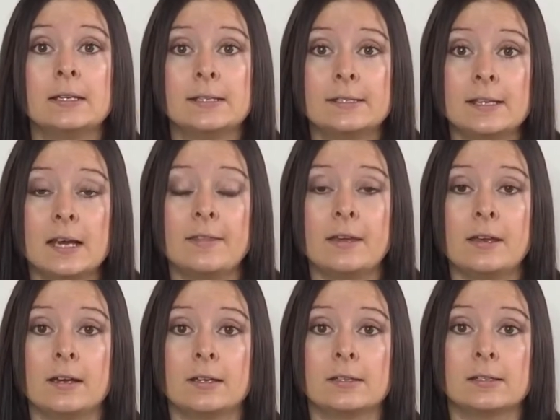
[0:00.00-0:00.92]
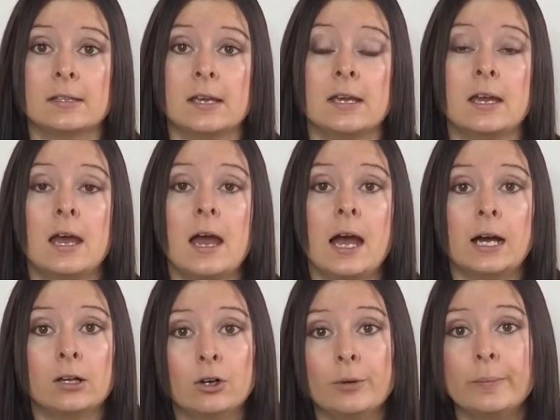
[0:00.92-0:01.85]
and you stay there nicely,
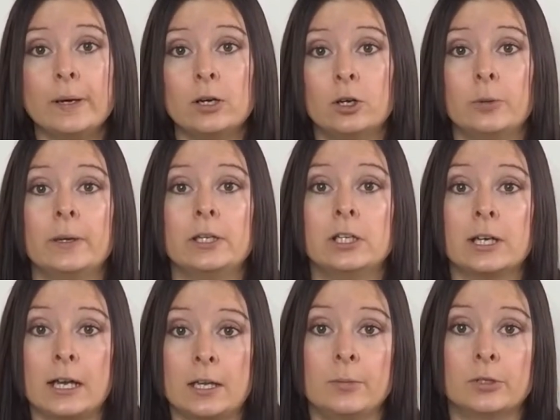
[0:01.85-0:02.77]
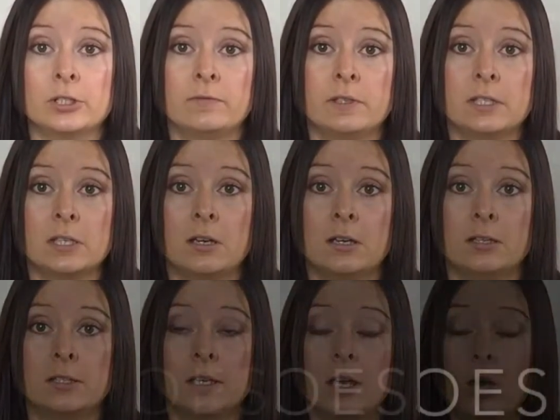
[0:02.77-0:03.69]
I'll come back up and you get your button returned.